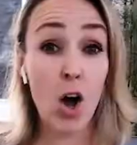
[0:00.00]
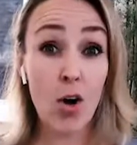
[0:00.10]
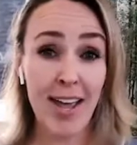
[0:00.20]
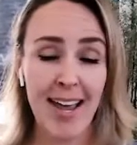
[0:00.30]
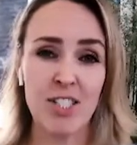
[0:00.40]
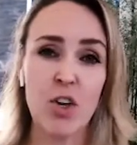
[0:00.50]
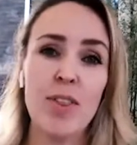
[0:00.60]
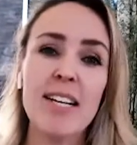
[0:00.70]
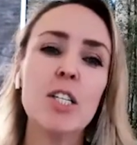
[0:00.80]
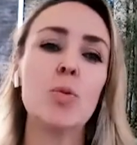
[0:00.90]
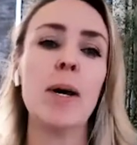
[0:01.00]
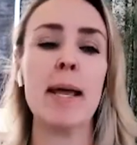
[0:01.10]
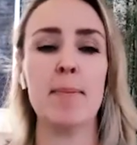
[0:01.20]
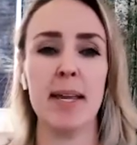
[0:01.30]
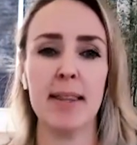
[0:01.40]
Okay, so this is what
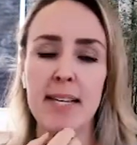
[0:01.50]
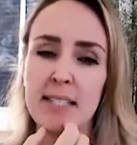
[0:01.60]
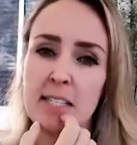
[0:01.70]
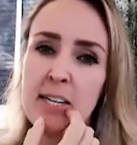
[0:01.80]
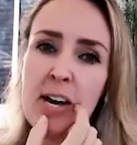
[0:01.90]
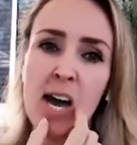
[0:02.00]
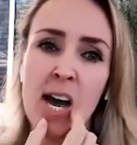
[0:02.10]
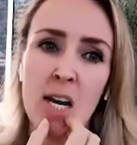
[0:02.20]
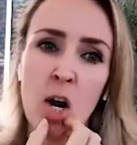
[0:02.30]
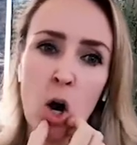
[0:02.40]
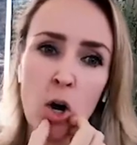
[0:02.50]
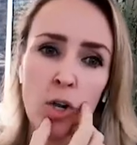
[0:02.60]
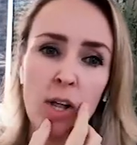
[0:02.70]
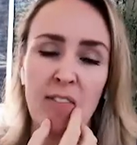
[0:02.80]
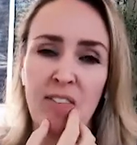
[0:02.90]
I mean. This is an
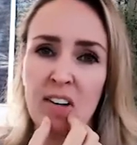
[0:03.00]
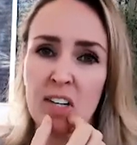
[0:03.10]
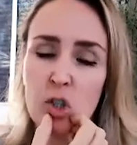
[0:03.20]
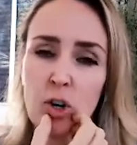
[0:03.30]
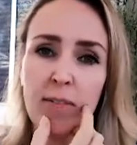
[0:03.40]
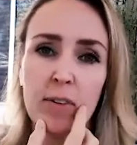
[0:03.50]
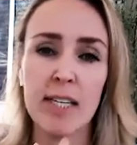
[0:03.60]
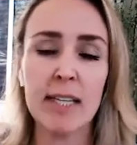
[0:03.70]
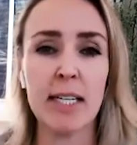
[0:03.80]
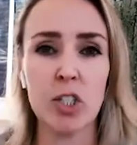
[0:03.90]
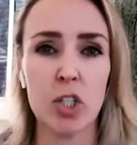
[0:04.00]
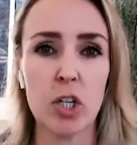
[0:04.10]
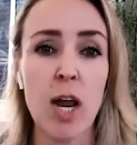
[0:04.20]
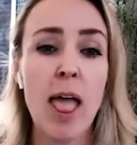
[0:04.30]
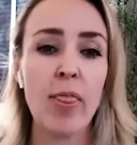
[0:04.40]
article I found on Travel and
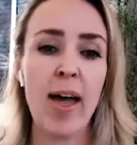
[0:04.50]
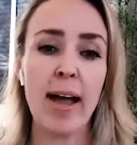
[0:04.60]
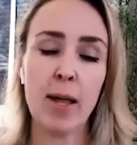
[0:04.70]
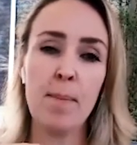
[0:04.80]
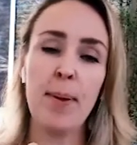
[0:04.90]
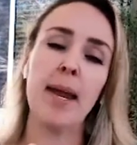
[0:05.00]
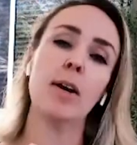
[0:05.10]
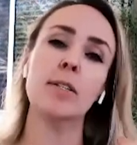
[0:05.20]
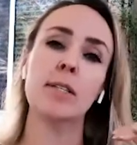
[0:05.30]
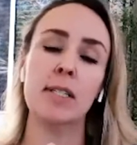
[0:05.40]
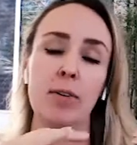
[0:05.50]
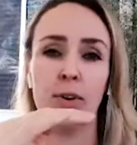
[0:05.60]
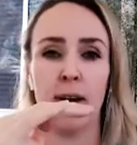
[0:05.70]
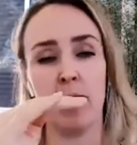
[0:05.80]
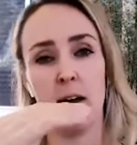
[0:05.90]
Leisure that compares the
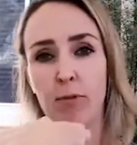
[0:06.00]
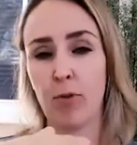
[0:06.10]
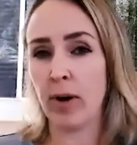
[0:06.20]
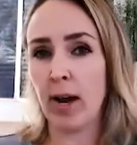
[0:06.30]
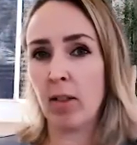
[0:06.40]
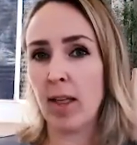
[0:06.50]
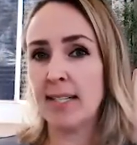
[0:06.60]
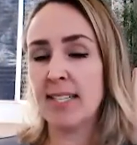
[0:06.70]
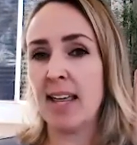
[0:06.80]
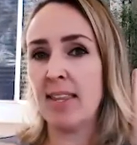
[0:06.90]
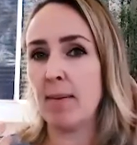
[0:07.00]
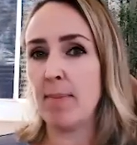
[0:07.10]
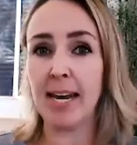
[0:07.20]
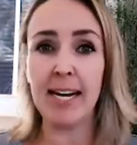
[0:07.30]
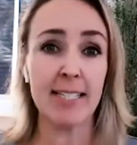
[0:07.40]
different foreign airlines and the
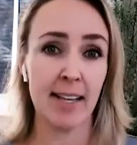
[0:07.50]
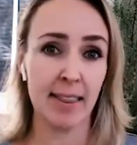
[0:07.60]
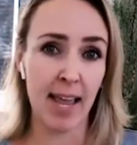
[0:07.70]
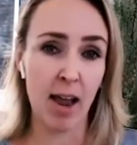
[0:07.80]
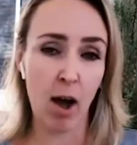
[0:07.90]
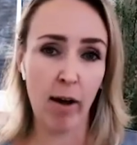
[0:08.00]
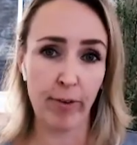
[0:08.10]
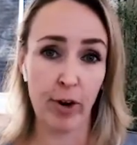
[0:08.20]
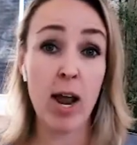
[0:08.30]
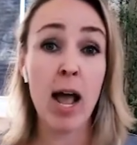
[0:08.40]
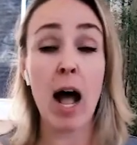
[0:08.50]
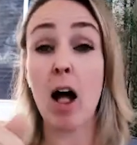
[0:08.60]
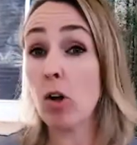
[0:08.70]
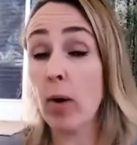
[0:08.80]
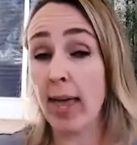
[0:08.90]
amenities that they offer.
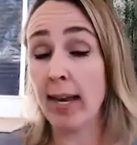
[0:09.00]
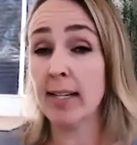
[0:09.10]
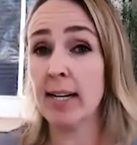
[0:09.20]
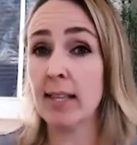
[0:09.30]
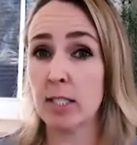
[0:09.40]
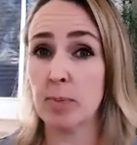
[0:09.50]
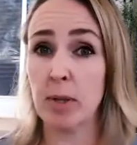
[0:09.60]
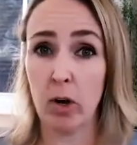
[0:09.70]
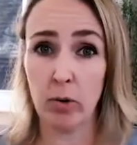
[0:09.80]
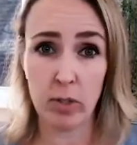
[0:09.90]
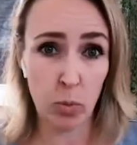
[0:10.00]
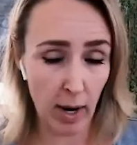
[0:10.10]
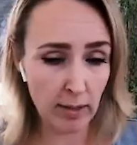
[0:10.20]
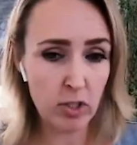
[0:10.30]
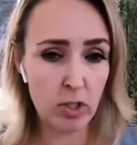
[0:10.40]
I'll go ahead and link this below as
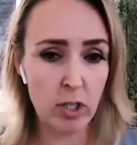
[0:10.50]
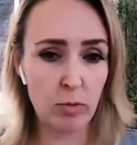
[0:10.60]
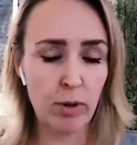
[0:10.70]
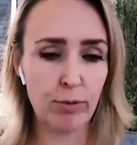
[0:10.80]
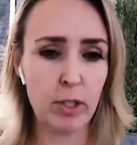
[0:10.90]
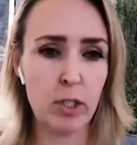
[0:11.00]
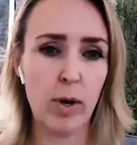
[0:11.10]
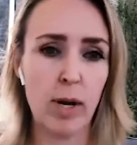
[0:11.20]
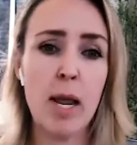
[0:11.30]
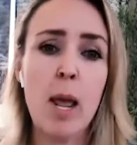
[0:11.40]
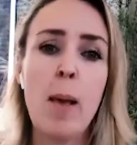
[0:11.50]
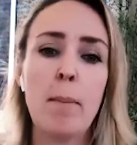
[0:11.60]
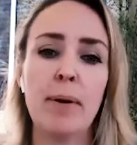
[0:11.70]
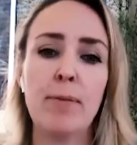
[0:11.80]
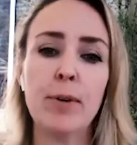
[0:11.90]
well, so you can refer to it.
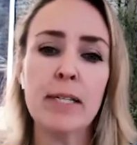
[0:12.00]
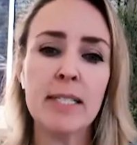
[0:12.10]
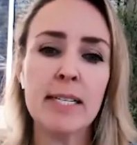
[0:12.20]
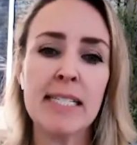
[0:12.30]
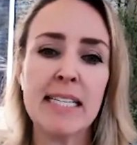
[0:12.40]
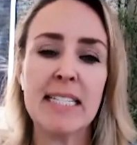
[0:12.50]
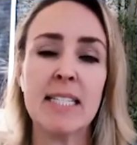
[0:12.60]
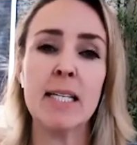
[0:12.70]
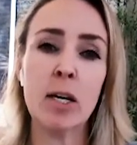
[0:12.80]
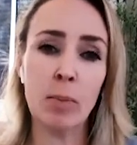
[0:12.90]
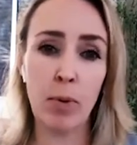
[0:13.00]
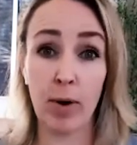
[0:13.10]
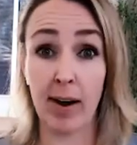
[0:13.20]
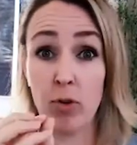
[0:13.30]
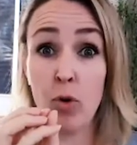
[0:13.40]
But for instance,
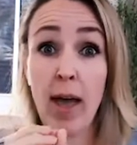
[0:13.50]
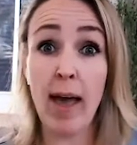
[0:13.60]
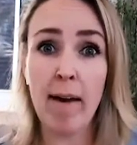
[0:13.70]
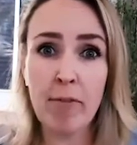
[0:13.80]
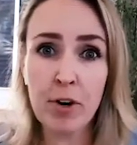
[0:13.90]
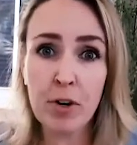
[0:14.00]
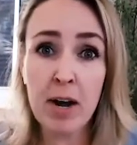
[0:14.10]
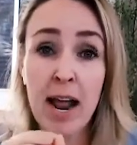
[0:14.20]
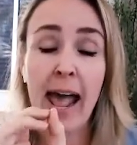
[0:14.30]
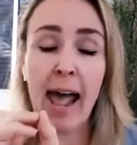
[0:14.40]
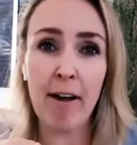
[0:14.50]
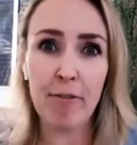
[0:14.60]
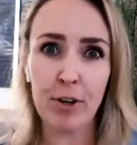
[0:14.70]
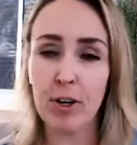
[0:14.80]
Singapore, if you ever have